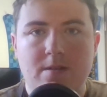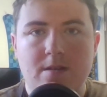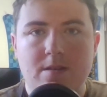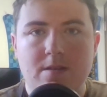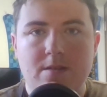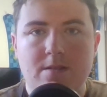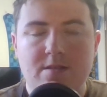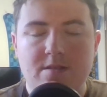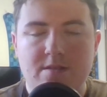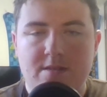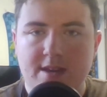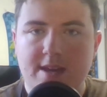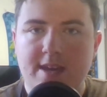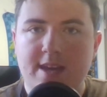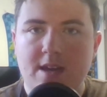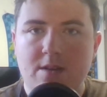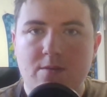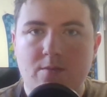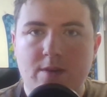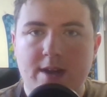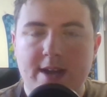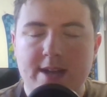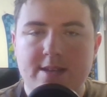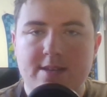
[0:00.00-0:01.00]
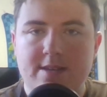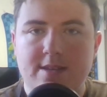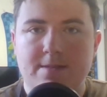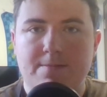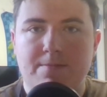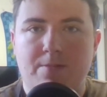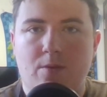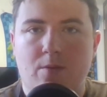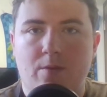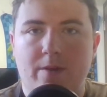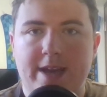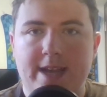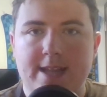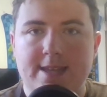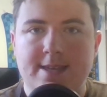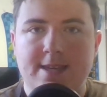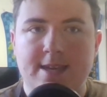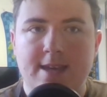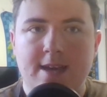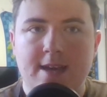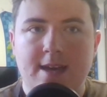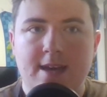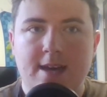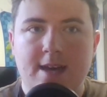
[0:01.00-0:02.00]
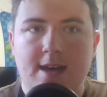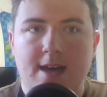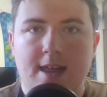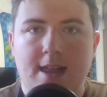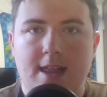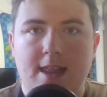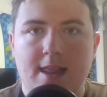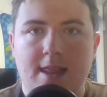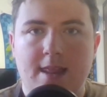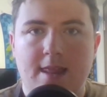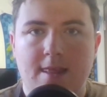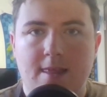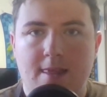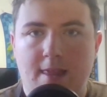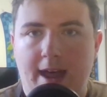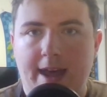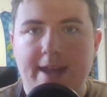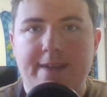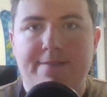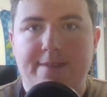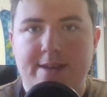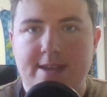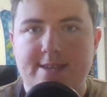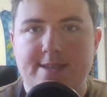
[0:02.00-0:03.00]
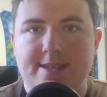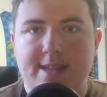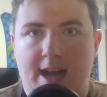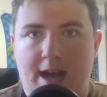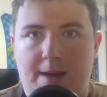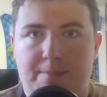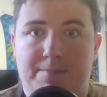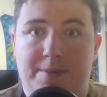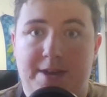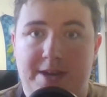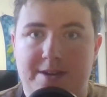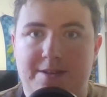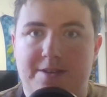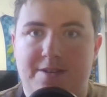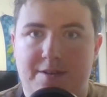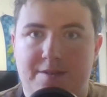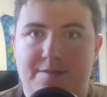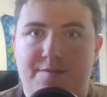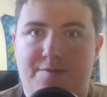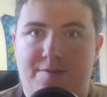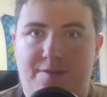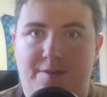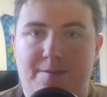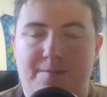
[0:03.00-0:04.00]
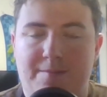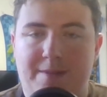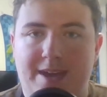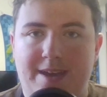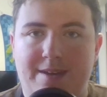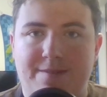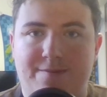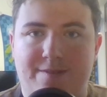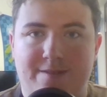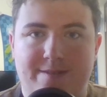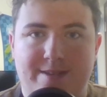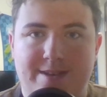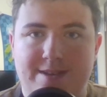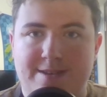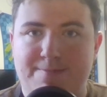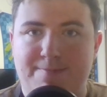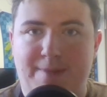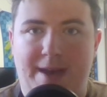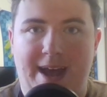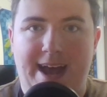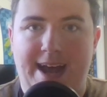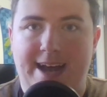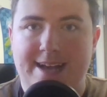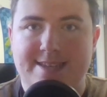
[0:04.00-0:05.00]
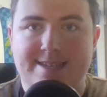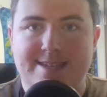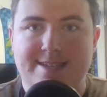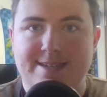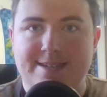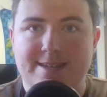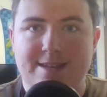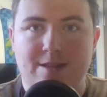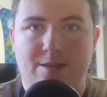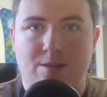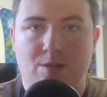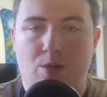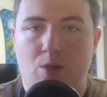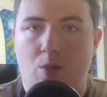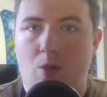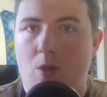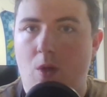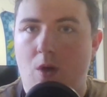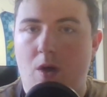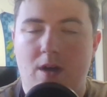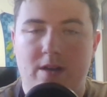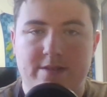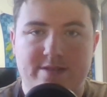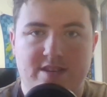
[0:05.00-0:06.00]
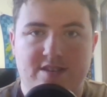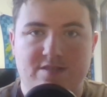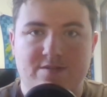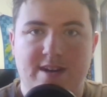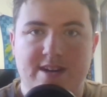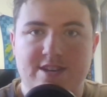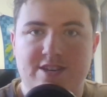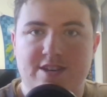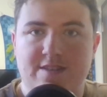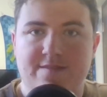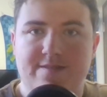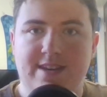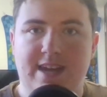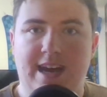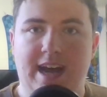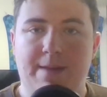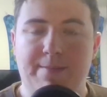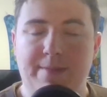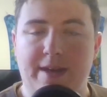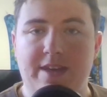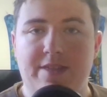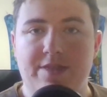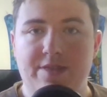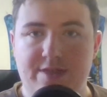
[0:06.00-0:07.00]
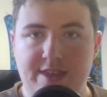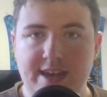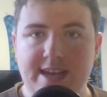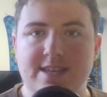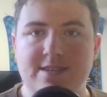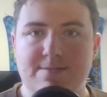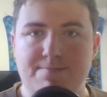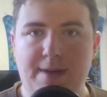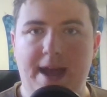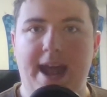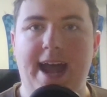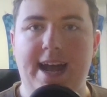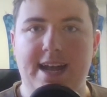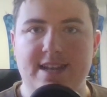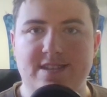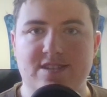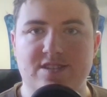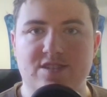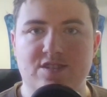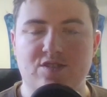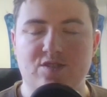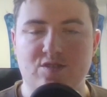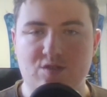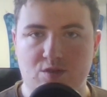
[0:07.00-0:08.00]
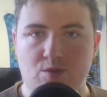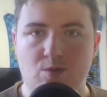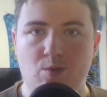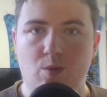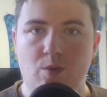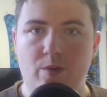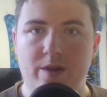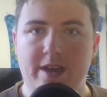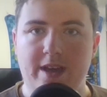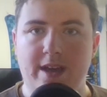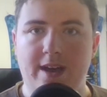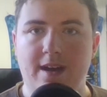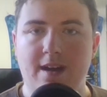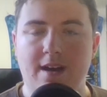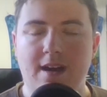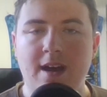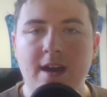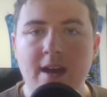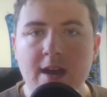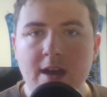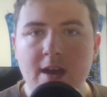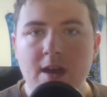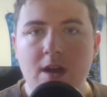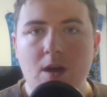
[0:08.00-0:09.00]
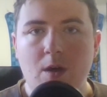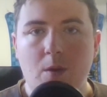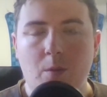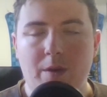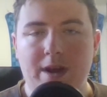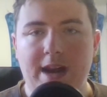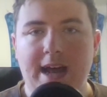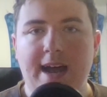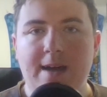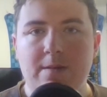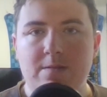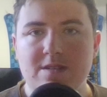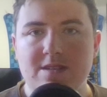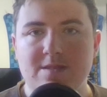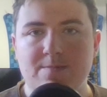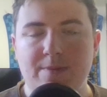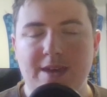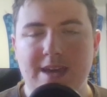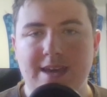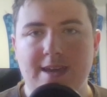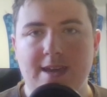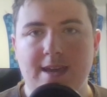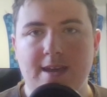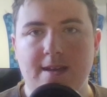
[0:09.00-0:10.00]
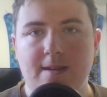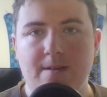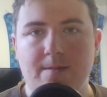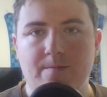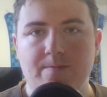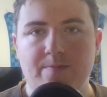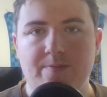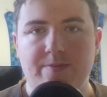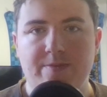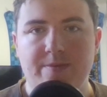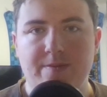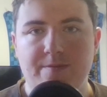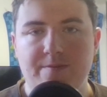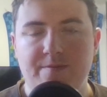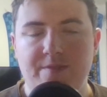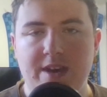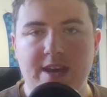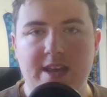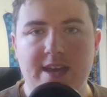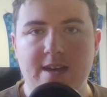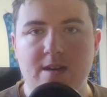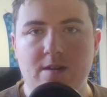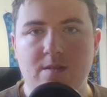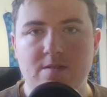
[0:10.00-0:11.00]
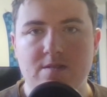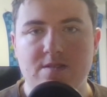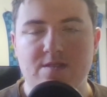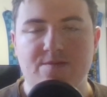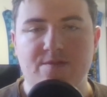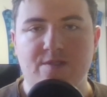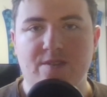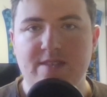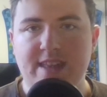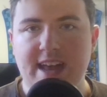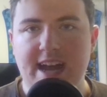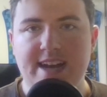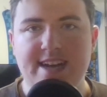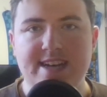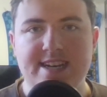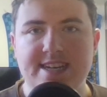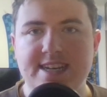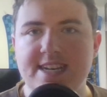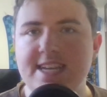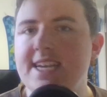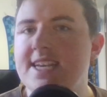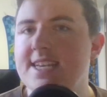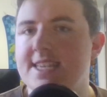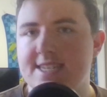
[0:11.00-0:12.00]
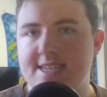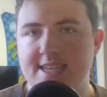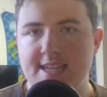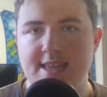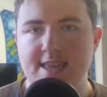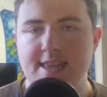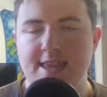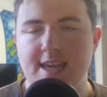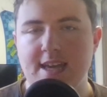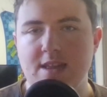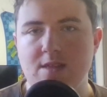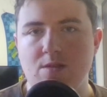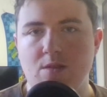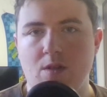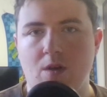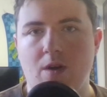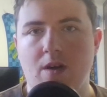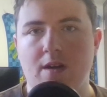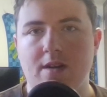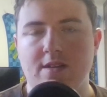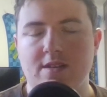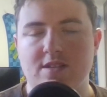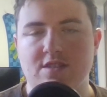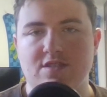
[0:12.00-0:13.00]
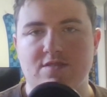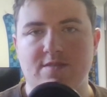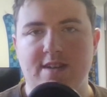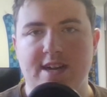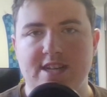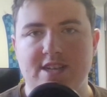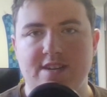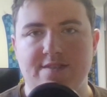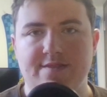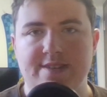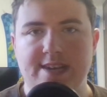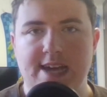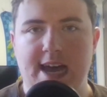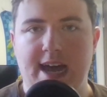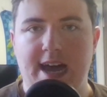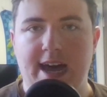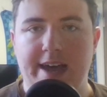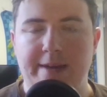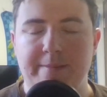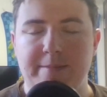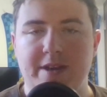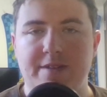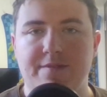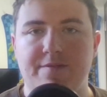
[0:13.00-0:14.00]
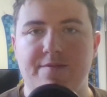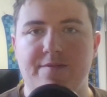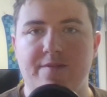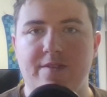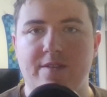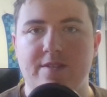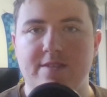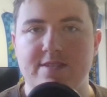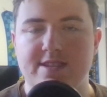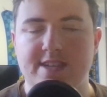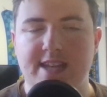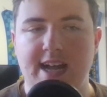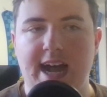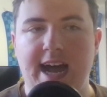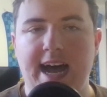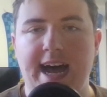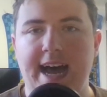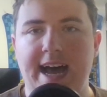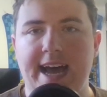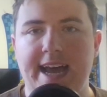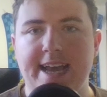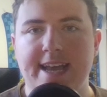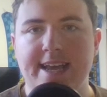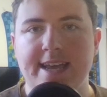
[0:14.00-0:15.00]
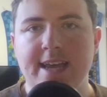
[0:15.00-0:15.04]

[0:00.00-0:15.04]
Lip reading: To get right to the point, life has not been good for me for this past long stretch of time, like this past school year. When I was making videos for that decently long stretch of time at first, I